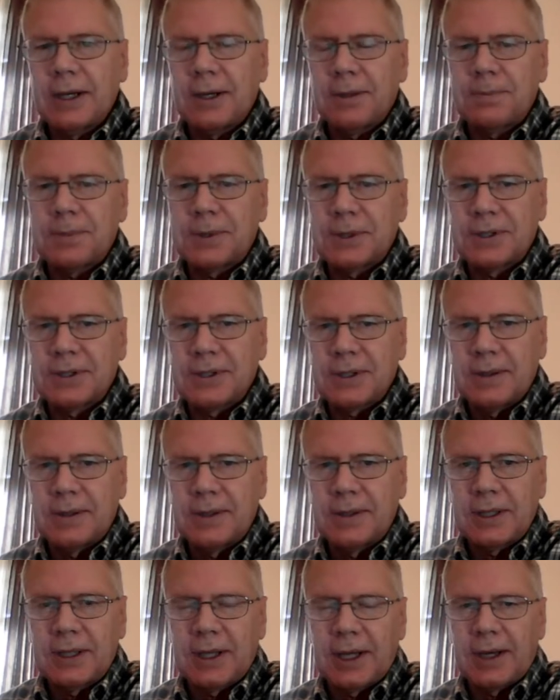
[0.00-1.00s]
up or
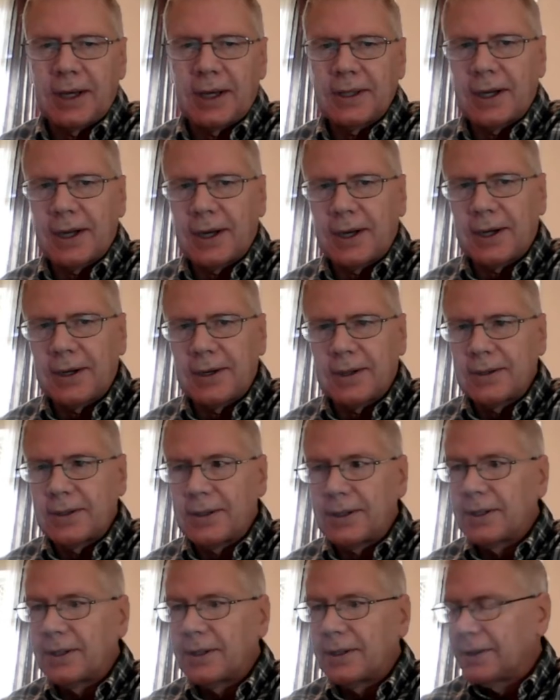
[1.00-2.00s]
slowing down the arrow
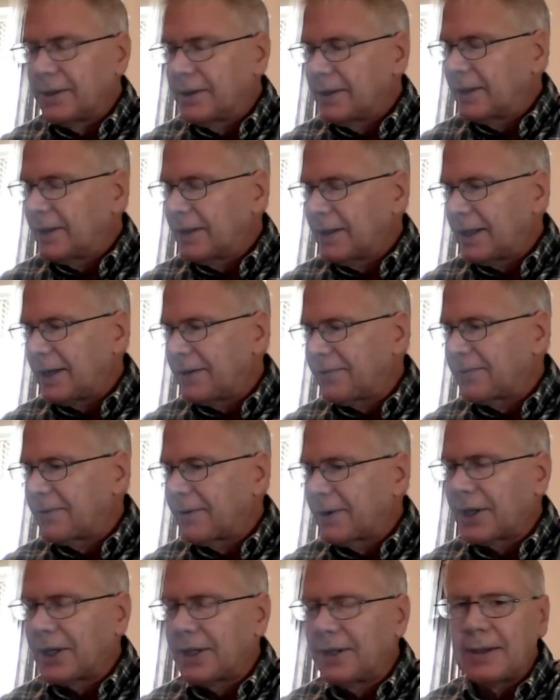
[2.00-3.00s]
in the
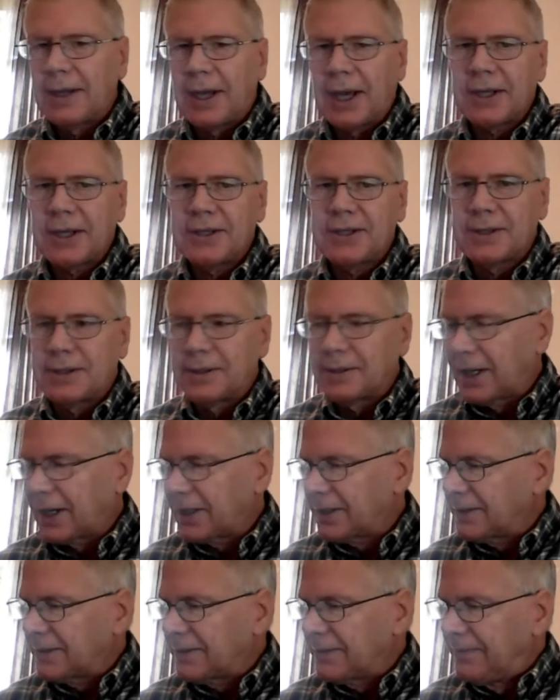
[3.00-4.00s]
left-right x
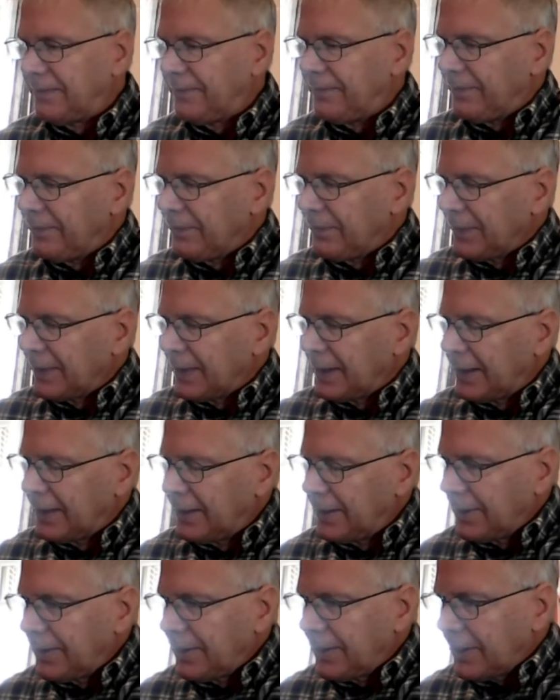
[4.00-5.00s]
direction.
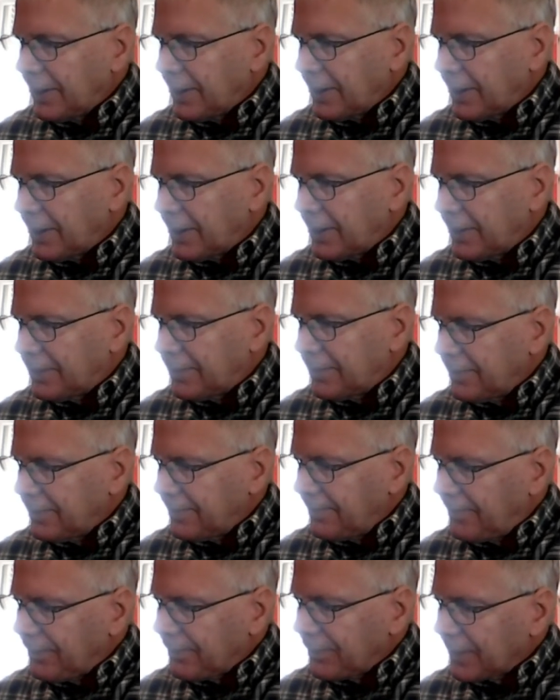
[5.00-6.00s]

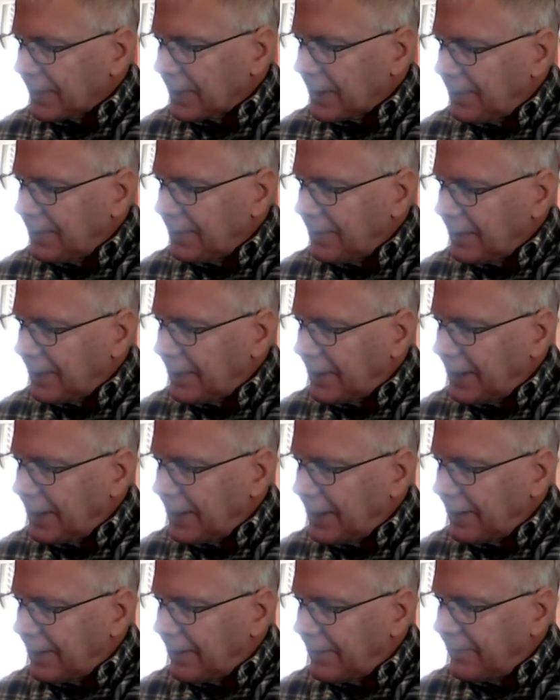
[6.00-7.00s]
And I
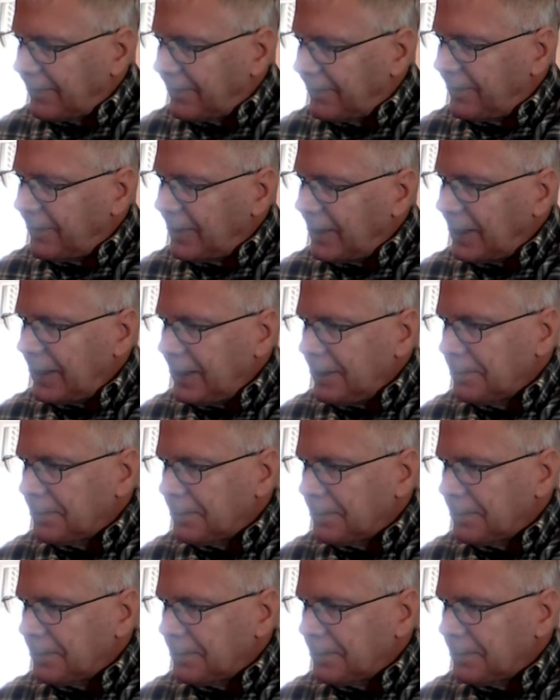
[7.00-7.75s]
have v